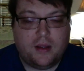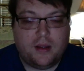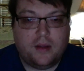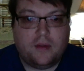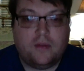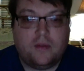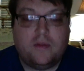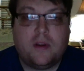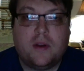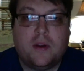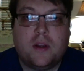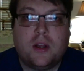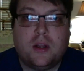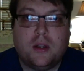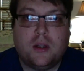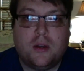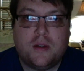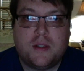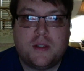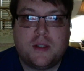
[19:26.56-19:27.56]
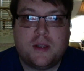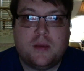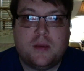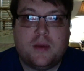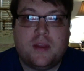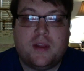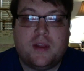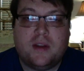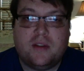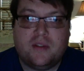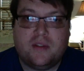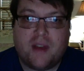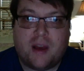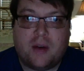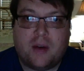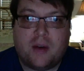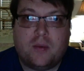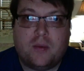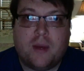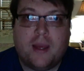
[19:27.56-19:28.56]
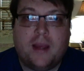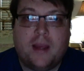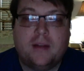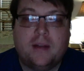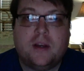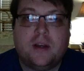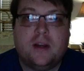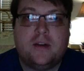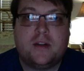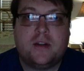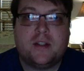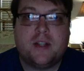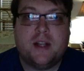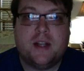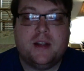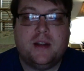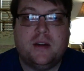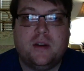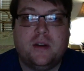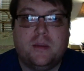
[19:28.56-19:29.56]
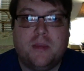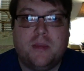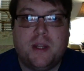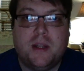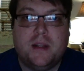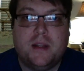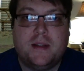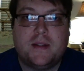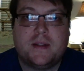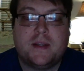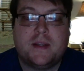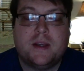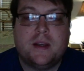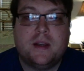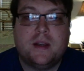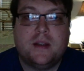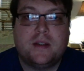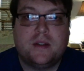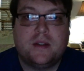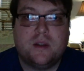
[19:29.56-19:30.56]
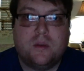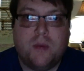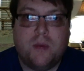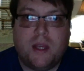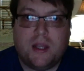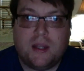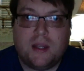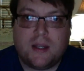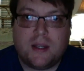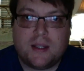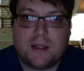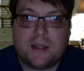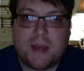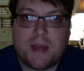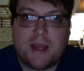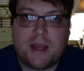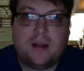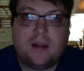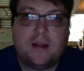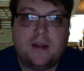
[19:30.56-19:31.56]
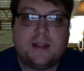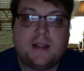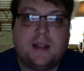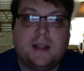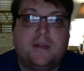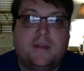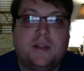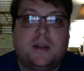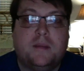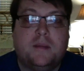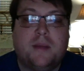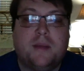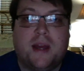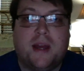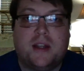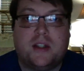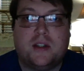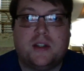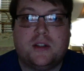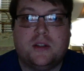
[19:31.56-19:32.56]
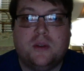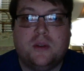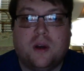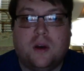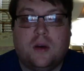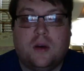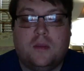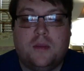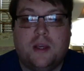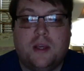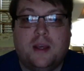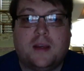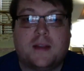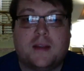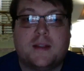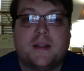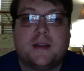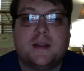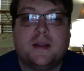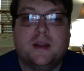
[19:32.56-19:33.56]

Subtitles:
very closely within a vowed way to understand interdependence so that we can expand this love and compassion to all beings